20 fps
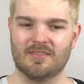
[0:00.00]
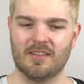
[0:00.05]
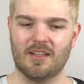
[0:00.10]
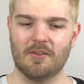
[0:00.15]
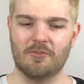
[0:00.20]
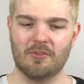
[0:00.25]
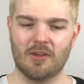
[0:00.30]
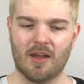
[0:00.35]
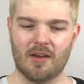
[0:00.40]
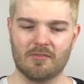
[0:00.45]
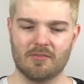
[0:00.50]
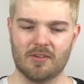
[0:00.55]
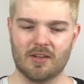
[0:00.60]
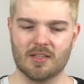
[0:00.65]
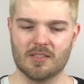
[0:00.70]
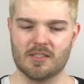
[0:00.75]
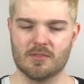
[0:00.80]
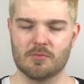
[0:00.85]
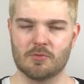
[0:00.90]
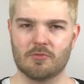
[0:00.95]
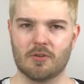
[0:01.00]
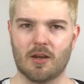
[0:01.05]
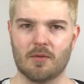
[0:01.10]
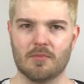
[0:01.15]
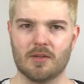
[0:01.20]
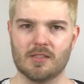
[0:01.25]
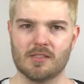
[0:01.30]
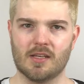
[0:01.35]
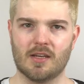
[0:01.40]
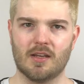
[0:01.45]
If you haven't
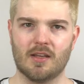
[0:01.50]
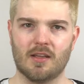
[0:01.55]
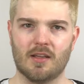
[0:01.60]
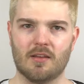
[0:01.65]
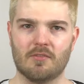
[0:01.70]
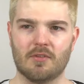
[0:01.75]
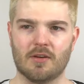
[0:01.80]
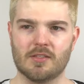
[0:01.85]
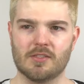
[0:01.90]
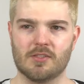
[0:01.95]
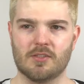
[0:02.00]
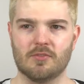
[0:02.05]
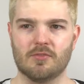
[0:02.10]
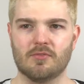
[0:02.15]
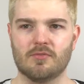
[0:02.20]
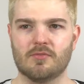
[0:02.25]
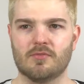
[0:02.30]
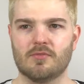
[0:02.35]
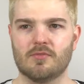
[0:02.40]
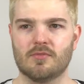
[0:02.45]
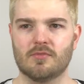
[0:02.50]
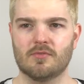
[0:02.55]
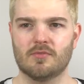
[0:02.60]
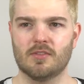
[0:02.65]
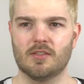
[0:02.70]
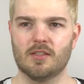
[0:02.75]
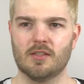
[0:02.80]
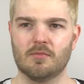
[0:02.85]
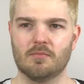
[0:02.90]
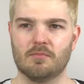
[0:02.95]
unsubscribed, as I advised you
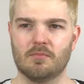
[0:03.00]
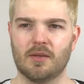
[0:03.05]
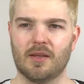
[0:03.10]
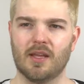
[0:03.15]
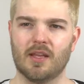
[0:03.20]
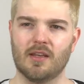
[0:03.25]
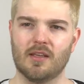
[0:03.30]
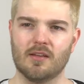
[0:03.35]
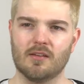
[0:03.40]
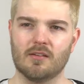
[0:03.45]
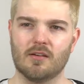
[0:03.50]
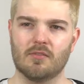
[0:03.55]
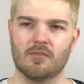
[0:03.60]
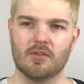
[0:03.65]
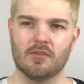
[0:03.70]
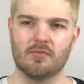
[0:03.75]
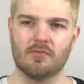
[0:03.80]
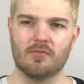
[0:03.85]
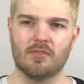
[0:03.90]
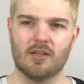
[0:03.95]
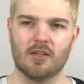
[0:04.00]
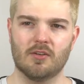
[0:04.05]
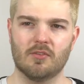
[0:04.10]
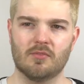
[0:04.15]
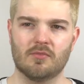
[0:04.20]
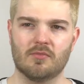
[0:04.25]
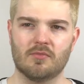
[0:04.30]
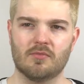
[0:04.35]
in the beginning of the video.